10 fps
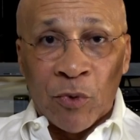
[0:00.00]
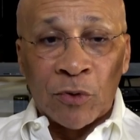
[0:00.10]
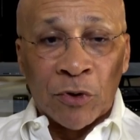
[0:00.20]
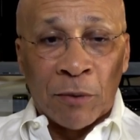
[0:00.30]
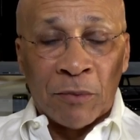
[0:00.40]

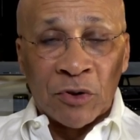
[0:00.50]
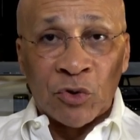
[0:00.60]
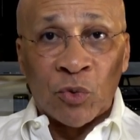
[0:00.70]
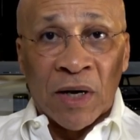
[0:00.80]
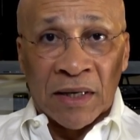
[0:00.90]

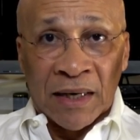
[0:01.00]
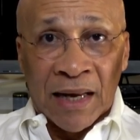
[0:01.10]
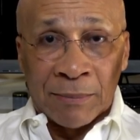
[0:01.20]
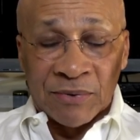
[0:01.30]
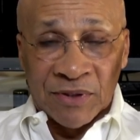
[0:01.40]
numbers who are
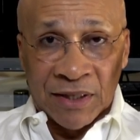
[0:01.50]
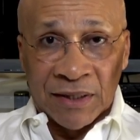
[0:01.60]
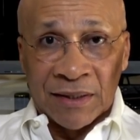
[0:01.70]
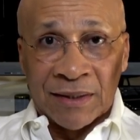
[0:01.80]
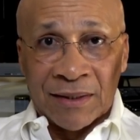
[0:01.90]

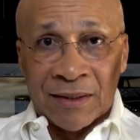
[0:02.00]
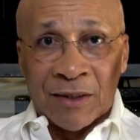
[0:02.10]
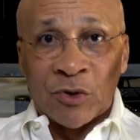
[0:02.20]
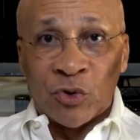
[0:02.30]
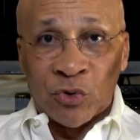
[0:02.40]
collapsing.
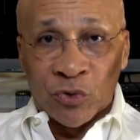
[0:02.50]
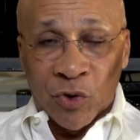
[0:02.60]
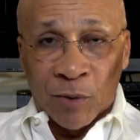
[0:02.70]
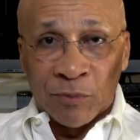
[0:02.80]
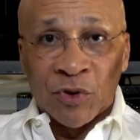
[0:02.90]

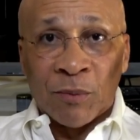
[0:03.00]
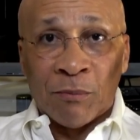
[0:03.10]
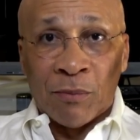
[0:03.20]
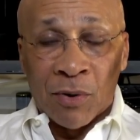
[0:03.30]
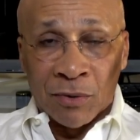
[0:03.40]
Trump's
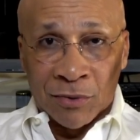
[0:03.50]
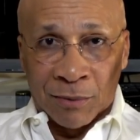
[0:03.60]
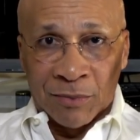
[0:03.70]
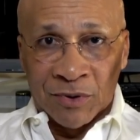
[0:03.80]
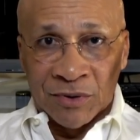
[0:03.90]
poll
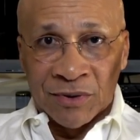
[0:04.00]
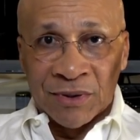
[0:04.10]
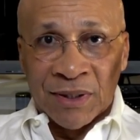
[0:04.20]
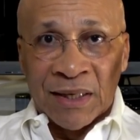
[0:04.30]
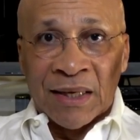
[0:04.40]
numbers
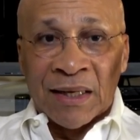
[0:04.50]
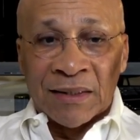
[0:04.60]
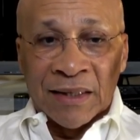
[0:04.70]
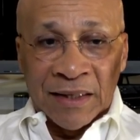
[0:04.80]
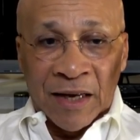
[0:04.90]

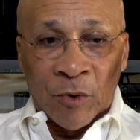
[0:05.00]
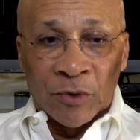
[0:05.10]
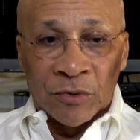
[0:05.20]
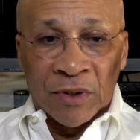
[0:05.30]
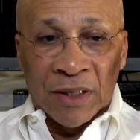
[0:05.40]
that are
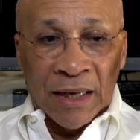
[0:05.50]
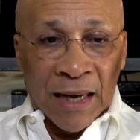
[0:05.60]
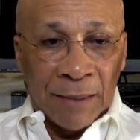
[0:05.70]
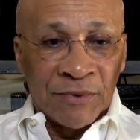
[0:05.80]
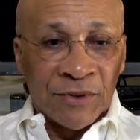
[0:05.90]
going to
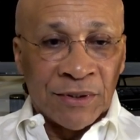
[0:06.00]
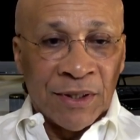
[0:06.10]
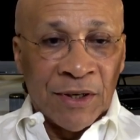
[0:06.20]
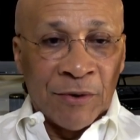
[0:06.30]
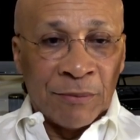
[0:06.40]
collapse
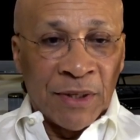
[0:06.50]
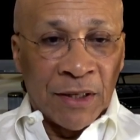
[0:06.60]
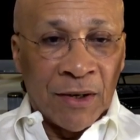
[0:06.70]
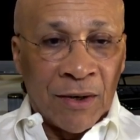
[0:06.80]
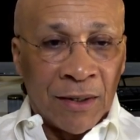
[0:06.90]

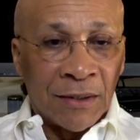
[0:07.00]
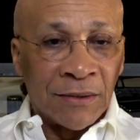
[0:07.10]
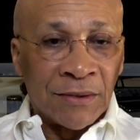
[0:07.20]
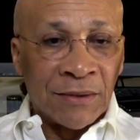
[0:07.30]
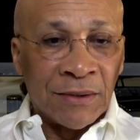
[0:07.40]

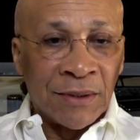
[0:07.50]
because